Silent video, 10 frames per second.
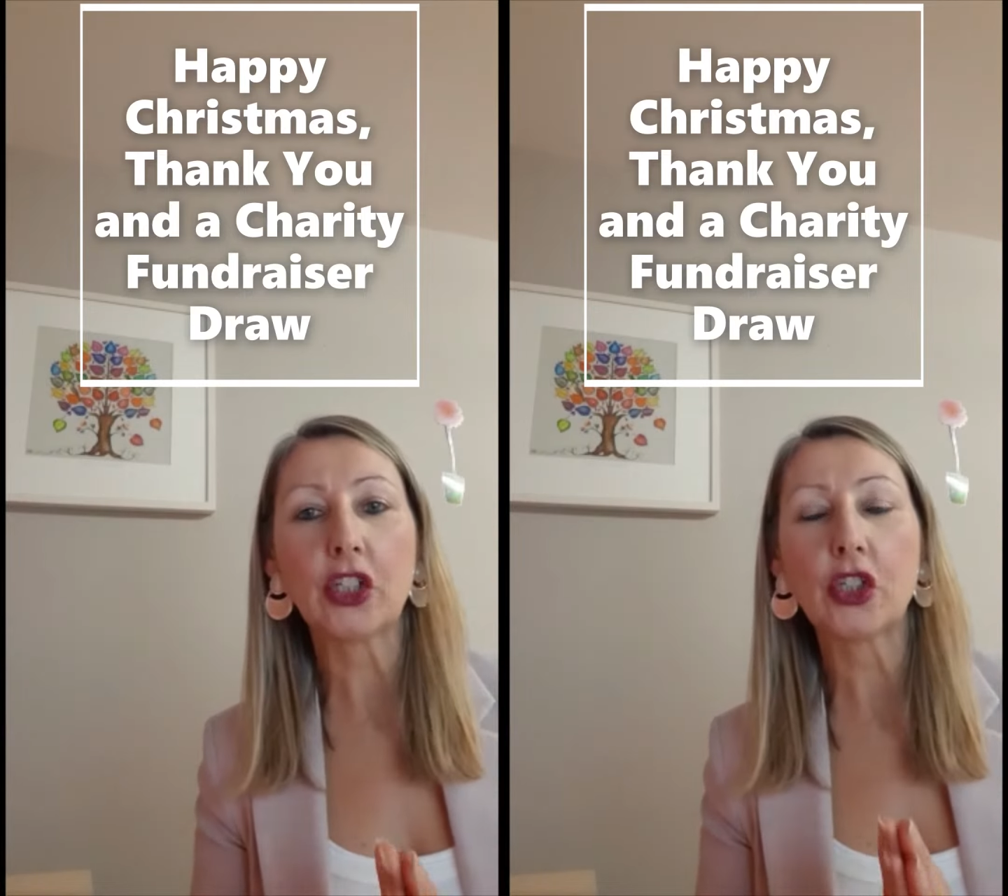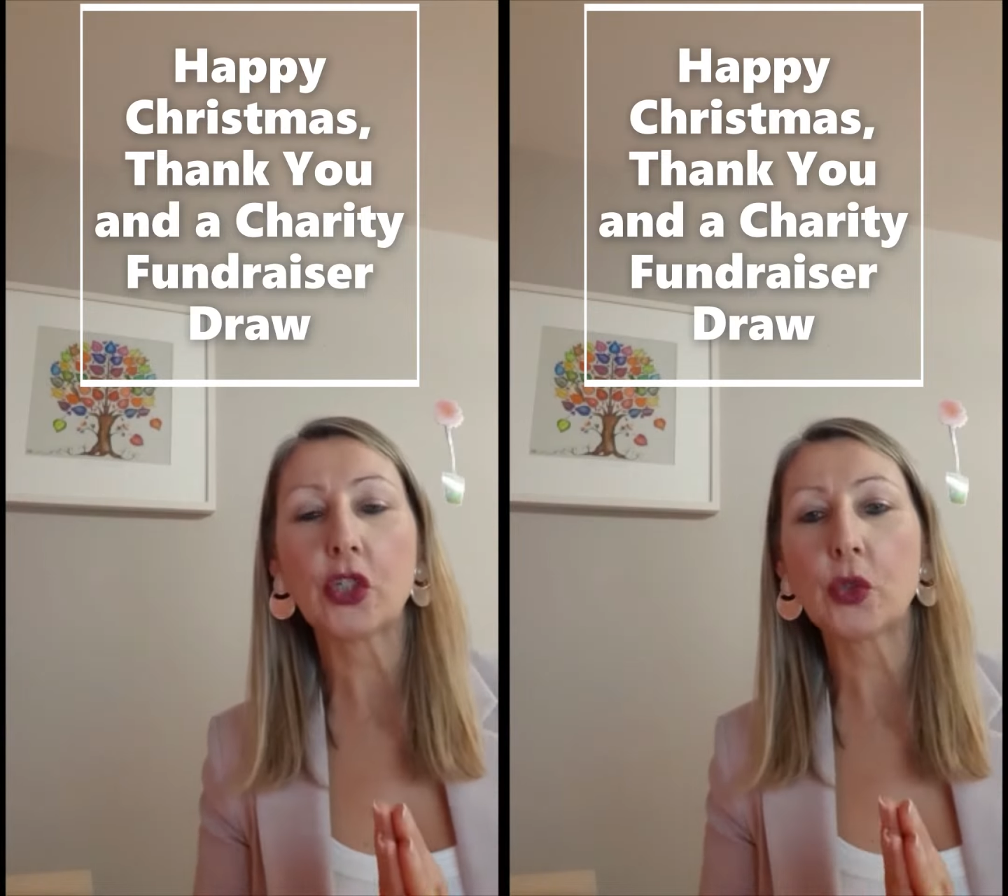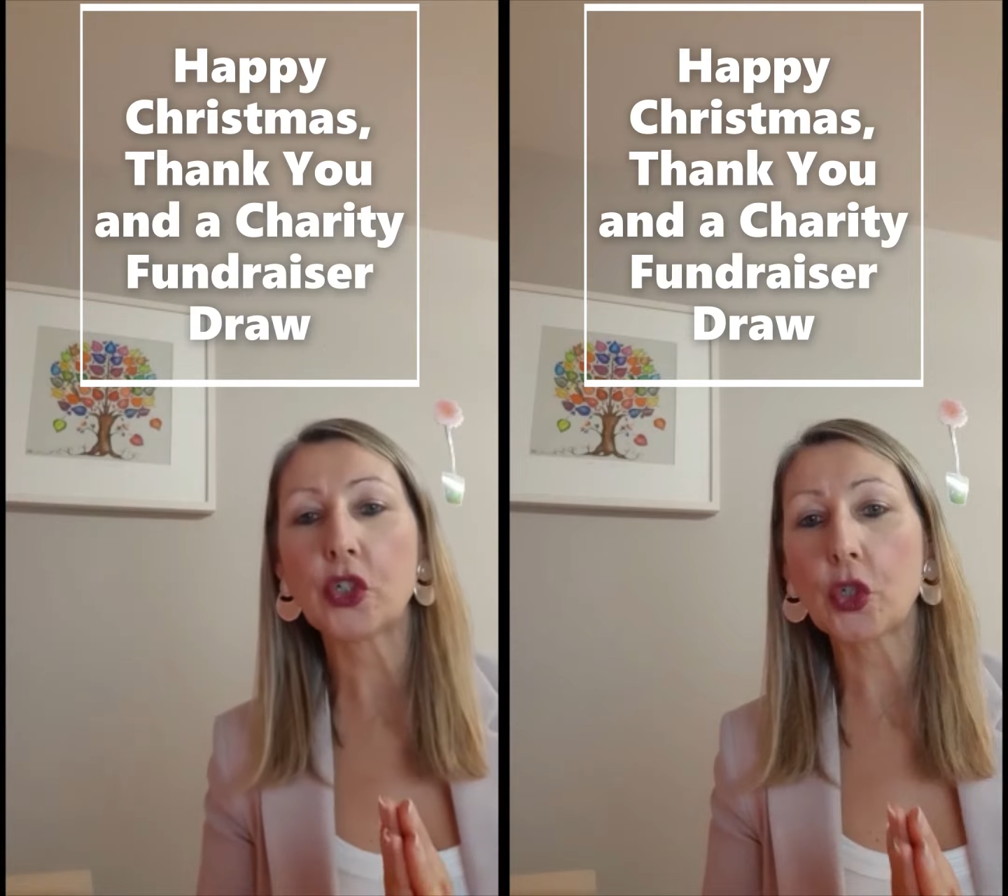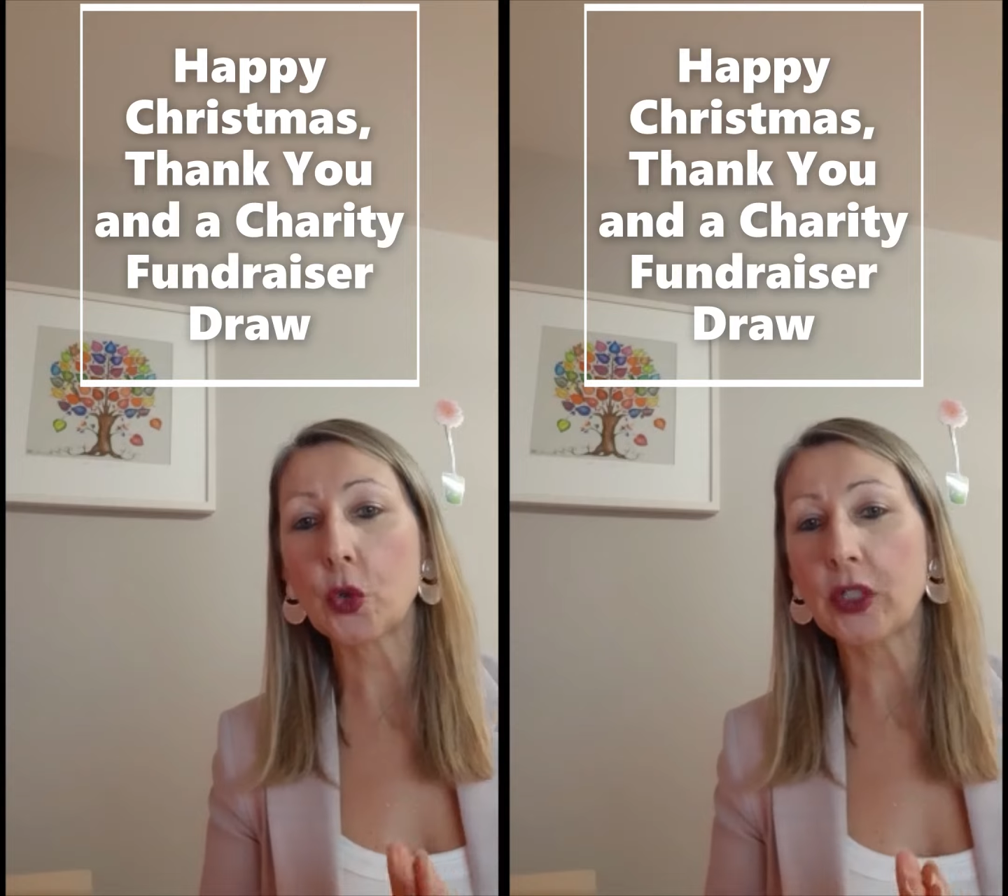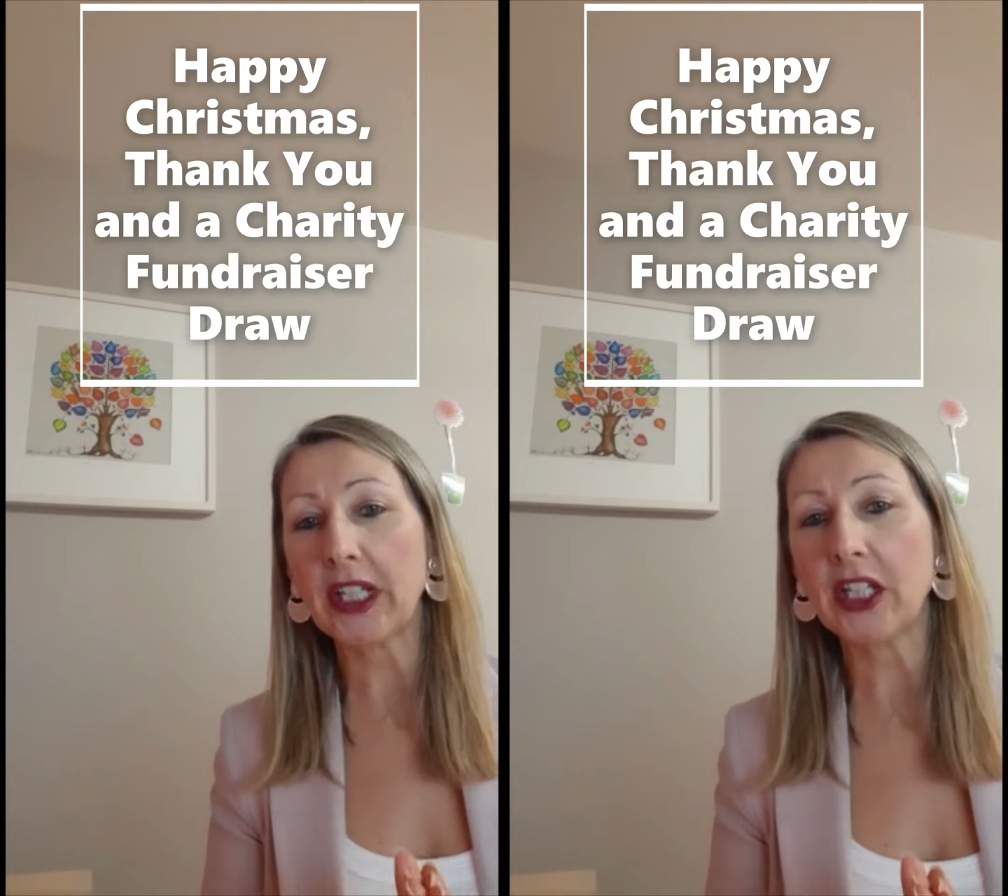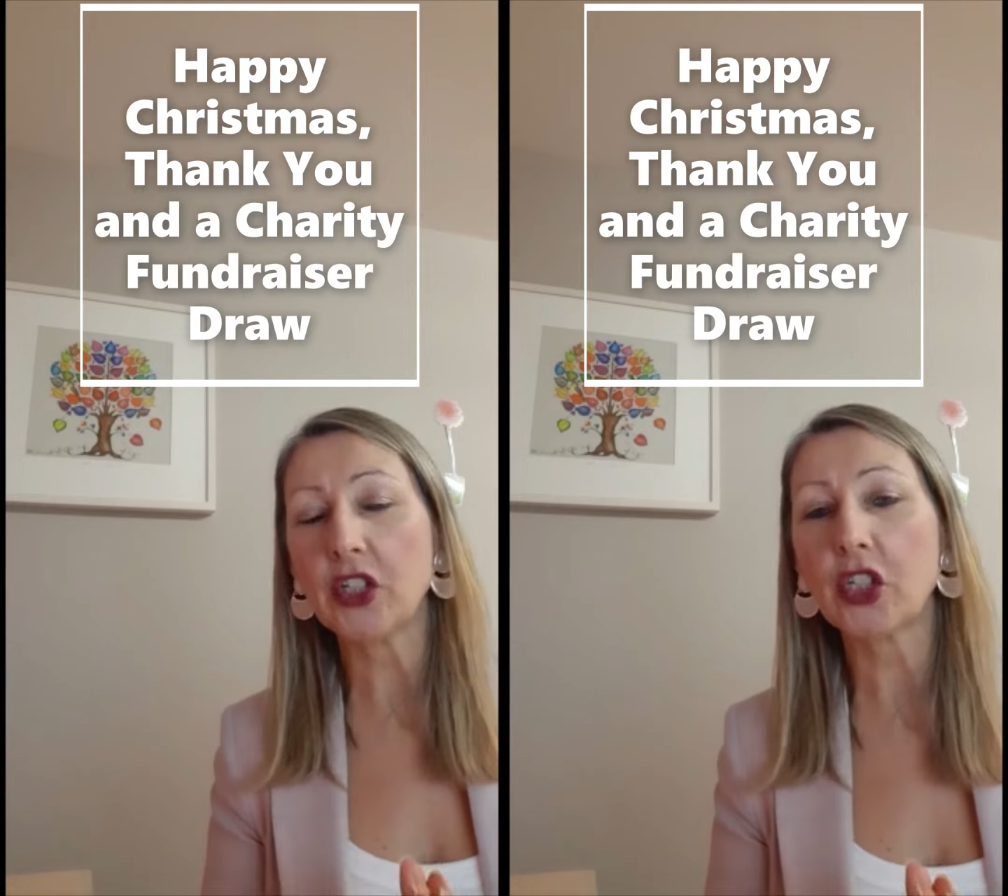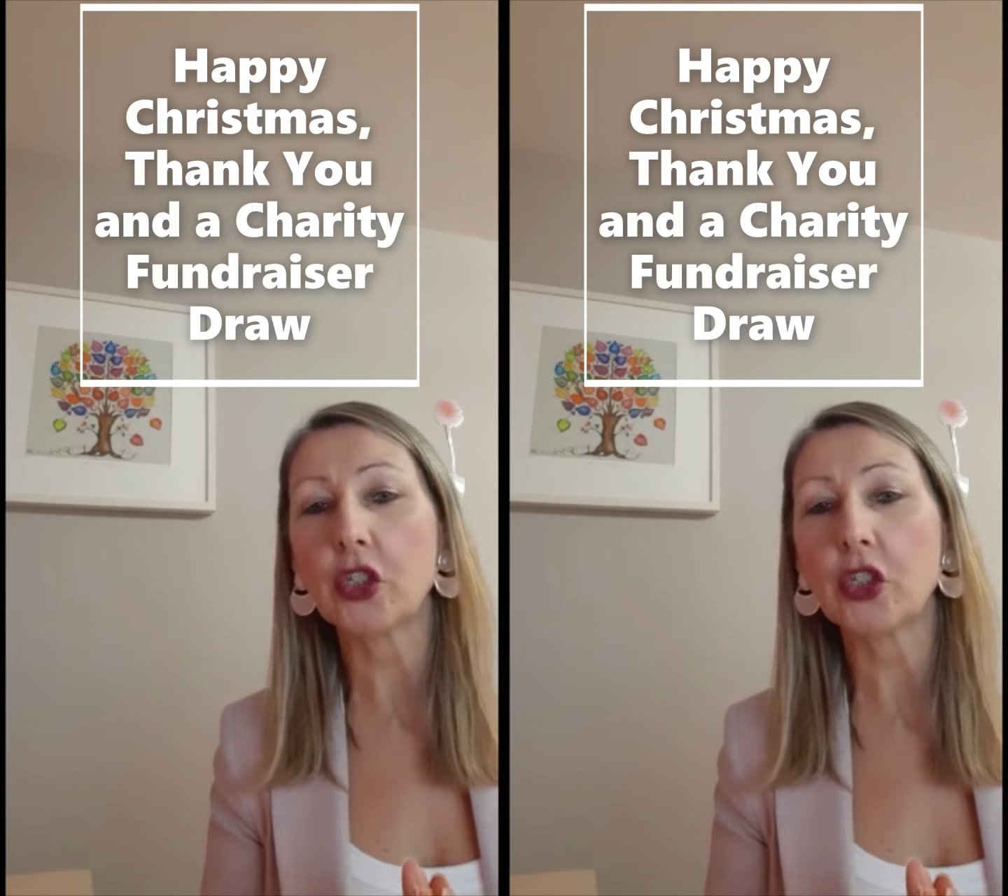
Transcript: to donate